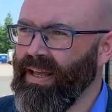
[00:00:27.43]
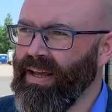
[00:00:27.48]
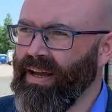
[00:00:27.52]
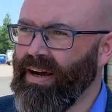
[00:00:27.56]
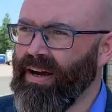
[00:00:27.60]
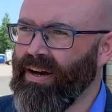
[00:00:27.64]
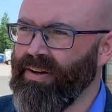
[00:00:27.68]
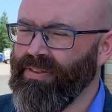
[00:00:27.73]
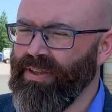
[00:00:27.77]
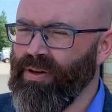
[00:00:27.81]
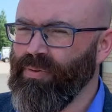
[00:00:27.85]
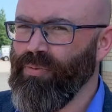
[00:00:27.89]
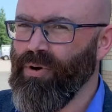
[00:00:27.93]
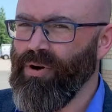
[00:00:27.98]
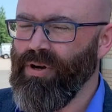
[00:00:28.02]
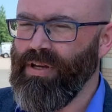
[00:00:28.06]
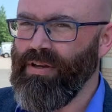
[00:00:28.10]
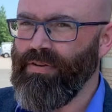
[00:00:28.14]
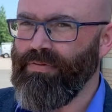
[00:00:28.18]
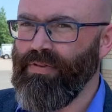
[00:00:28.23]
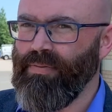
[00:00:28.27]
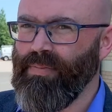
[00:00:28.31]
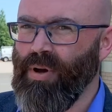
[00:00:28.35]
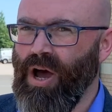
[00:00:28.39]
I think
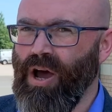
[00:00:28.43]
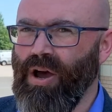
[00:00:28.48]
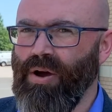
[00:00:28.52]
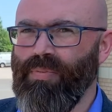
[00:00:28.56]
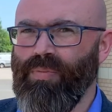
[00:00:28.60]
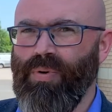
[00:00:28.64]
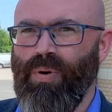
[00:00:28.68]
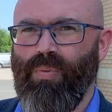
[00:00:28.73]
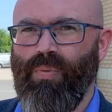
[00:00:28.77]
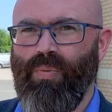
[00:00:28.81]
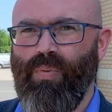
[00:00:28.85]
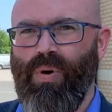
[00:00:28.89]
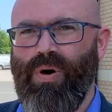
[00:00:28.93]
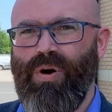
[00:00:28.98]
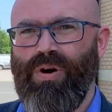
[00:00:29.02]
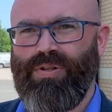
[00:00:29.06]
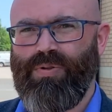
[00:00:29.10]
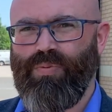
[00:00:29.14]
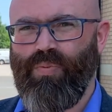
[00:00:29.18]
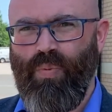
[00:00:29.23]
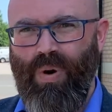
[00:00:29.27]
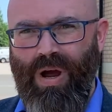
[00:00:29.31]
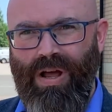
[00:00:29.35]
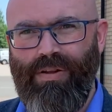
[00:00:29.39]
working from home works
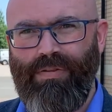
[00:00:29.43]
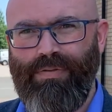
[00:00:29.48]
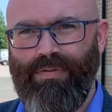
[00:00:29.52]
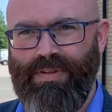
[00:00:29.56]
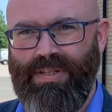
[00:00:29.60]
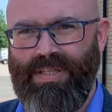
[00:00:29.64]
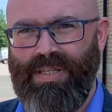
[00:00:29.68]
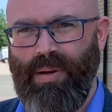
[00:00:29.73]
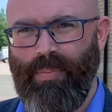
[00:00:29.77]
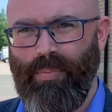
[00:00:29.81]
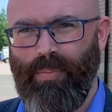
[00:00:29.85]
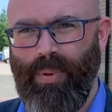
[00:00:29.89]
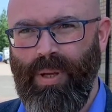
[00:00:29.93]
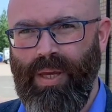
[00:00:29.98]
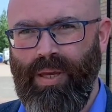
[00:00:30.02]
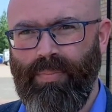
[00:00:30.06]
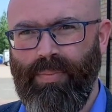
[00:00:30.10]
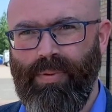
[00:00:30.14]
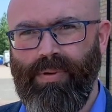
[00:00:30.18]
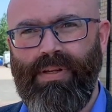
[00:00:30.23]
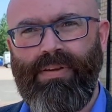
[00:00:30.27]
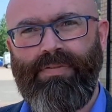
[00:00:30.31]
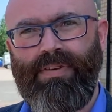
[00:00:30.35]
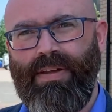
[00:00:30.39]
well for some
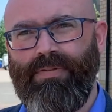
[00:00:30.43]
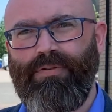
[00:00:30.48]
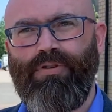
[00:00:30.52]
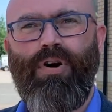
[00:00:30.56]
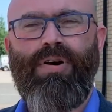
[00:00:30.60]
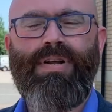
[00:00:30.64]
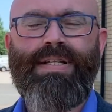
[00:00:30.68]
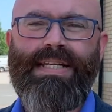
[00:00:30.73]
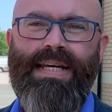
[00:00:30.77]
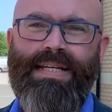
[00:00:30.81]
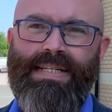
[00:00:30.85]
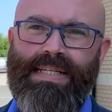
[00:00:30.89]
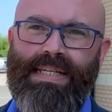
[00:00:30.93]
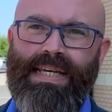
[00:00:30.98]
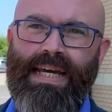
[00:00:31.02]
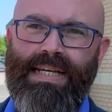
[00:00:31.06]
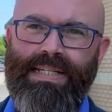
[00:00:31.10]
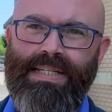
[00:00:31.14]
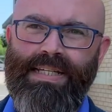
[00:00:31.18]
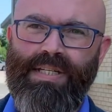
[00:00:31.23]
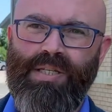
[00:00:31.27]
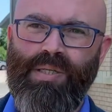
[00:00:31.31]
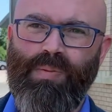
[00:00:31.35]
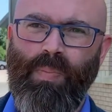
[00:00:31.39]
people if they've got a
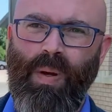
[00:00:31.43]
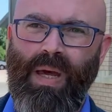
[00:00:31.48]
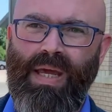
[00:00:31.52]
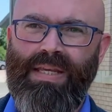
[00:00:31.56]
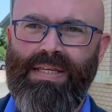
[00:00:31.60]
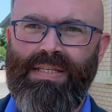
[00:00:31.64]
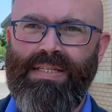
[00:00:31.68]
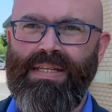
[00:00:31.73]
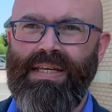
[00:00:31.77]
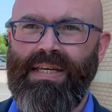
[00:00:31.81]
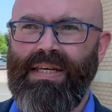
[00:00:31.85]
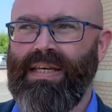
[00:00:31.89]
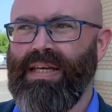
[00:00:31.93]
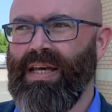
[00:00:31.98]
dedicated space